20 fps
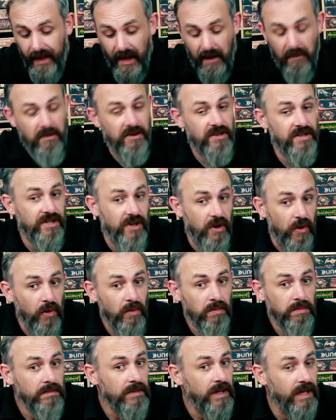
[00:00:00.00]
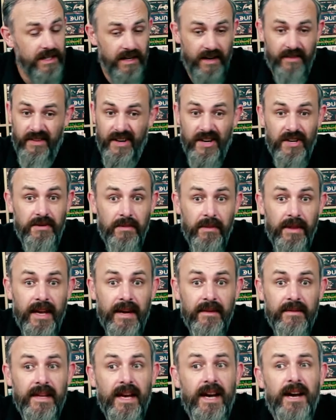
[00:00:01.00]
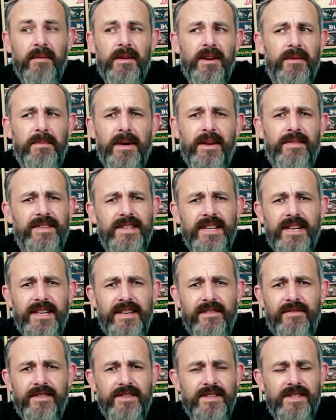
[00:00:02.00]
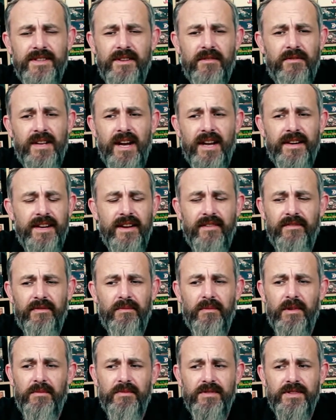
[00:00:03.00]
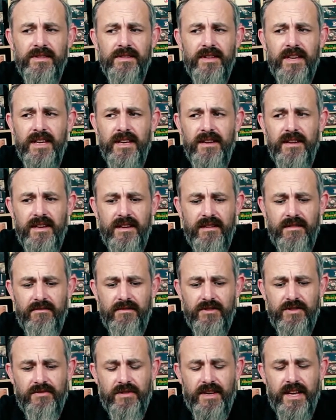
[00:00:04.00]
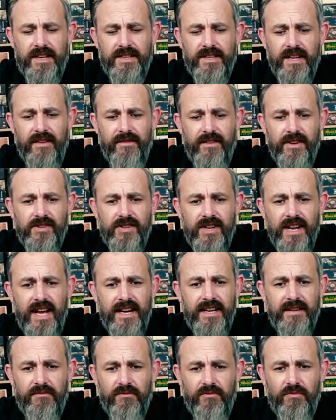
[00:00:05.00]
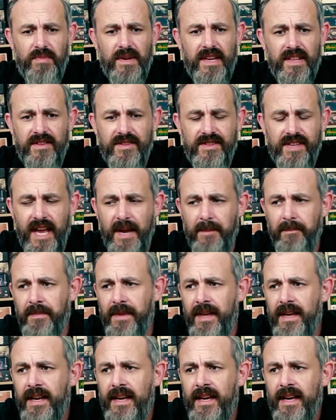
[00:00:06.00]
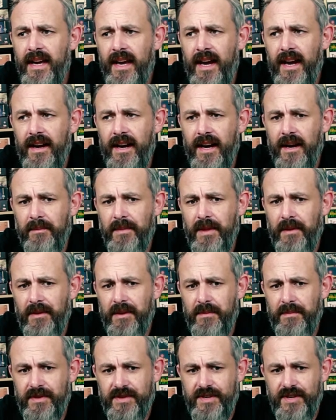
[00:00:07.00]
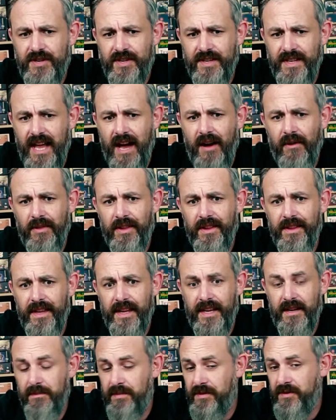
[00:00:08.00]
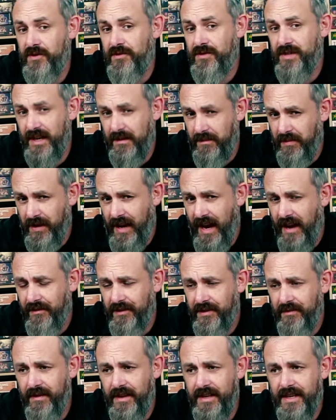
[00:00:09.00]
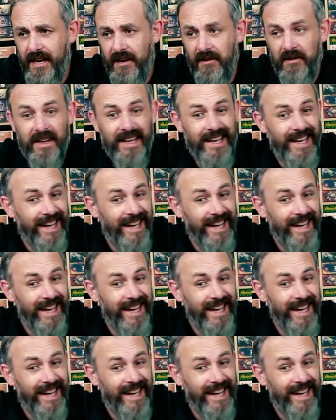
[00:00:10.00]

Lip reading: which is cool. I don't have an issue with that. I don't believe there's any difference. There's no cut down from what was the original Kickstarter version had. It will be the same. They're in a position now that they can produce it and put it out to retail.